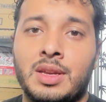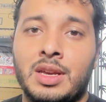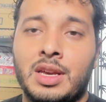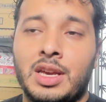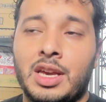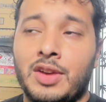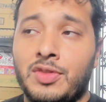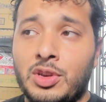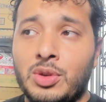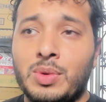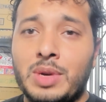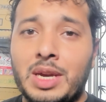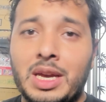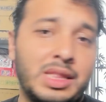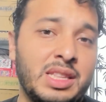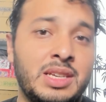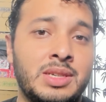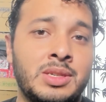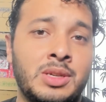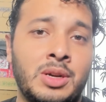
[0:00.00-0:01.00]
If you get
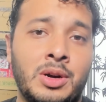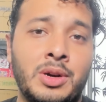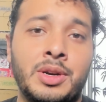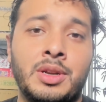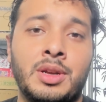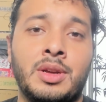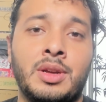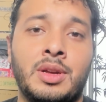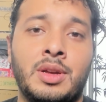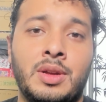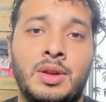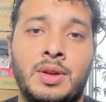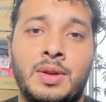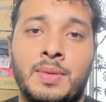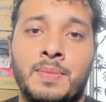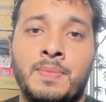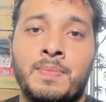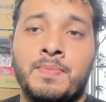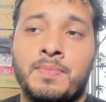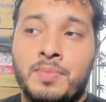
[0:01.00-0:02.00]
this card,
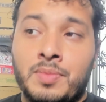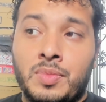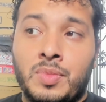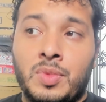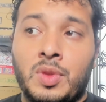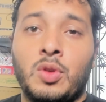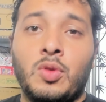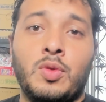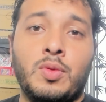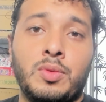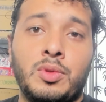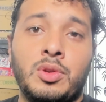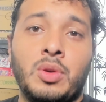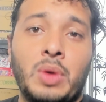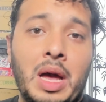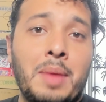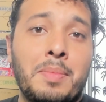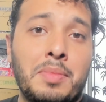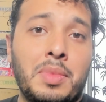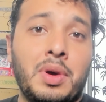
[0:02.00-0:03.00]
you
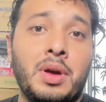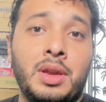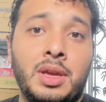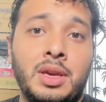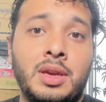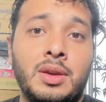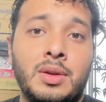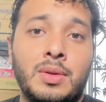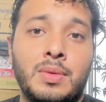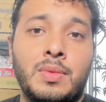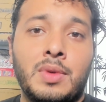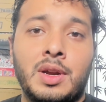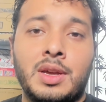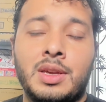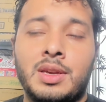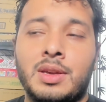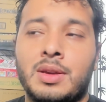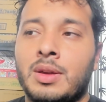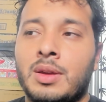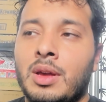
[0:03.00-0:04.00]
got money,
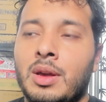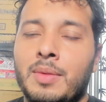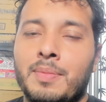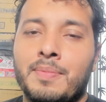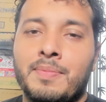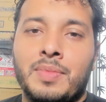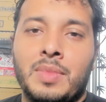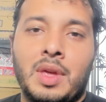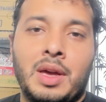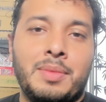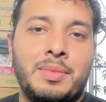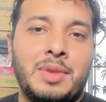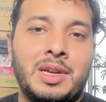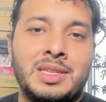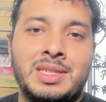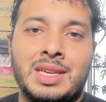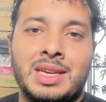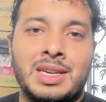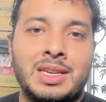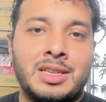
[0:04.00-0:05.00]
right? I'm not
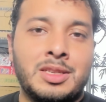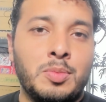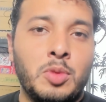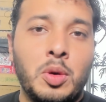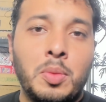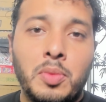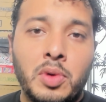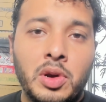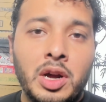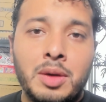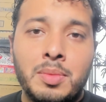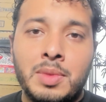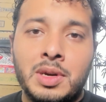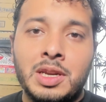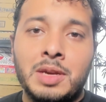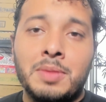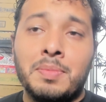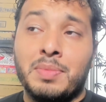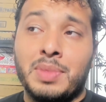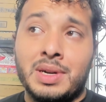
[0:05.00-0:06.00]
saying it's Moonbreon
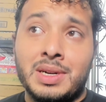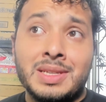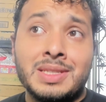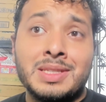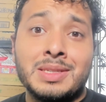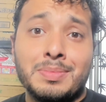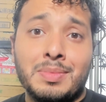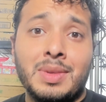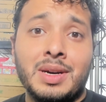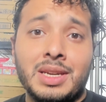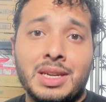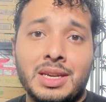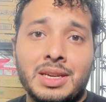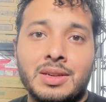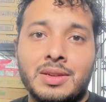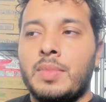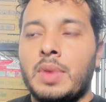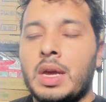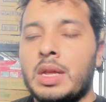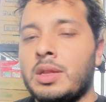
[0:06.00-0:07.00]
money, but it's money.
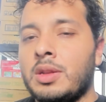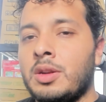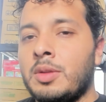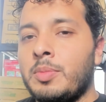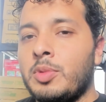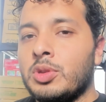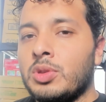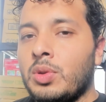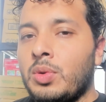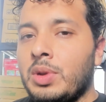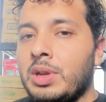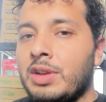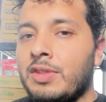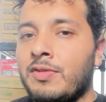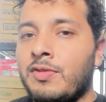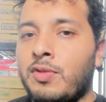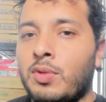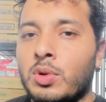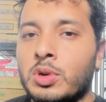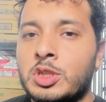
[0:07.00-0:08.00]
And the number 3 and
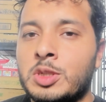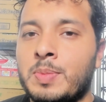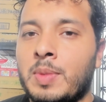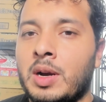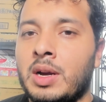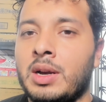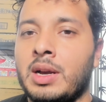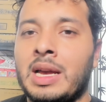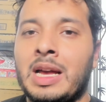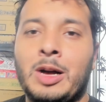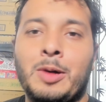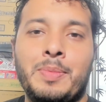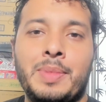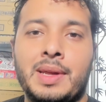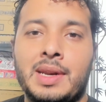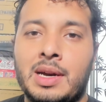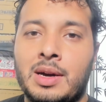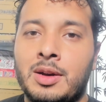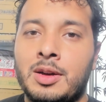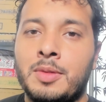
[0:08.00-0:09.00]
4 spot help it
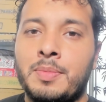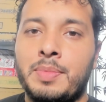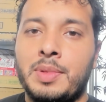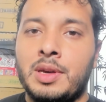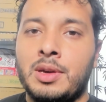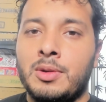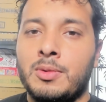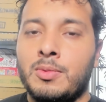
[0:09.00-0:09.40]
out a bit,